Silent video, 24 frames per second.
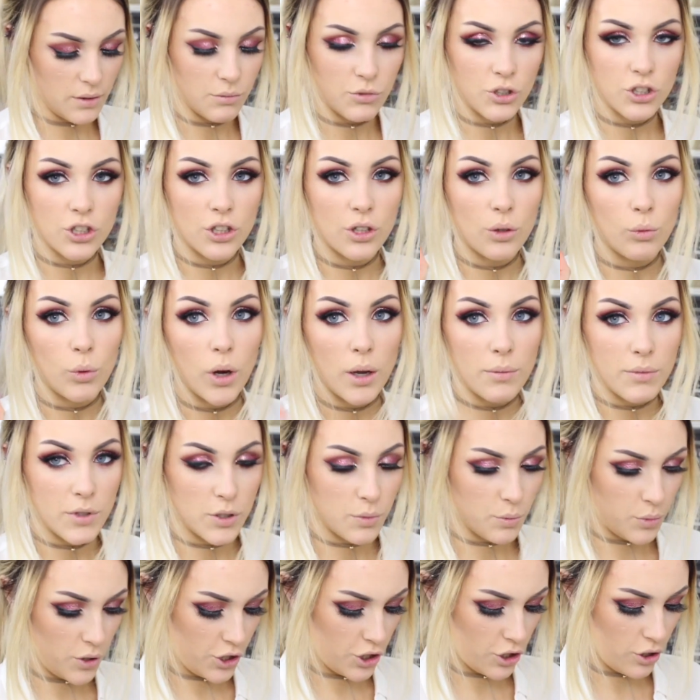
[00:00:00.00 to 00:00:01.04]
I'm just going to wipe
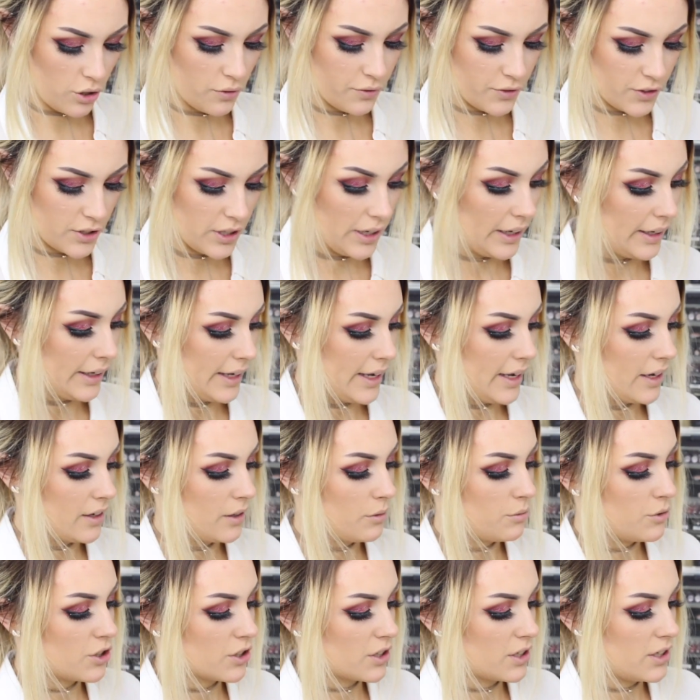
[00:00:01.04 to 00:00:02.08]
this brush off slightly and
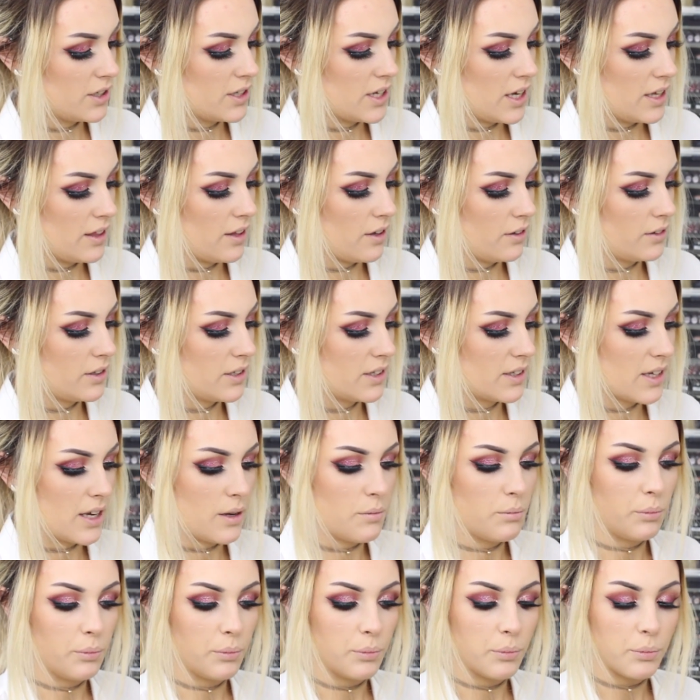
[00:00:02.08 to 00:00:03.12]
I'm just going to take that on the
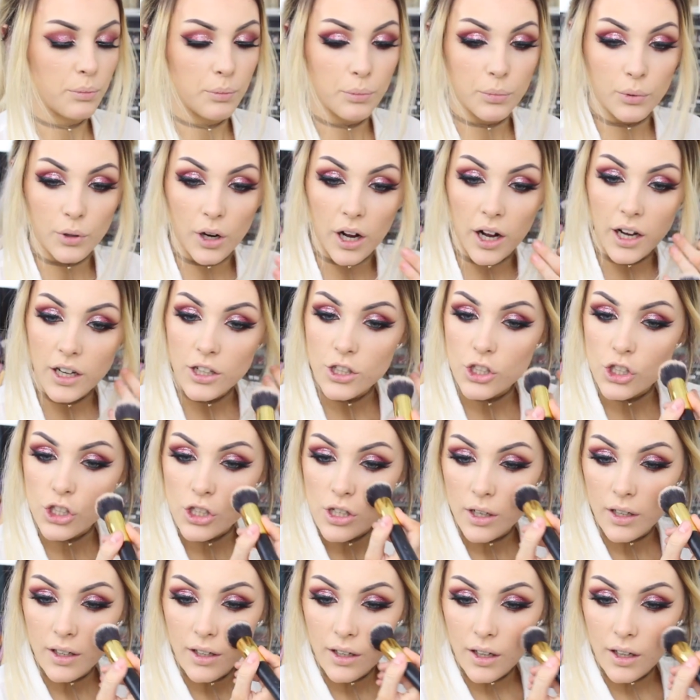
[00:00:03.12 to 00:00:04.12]
same brush.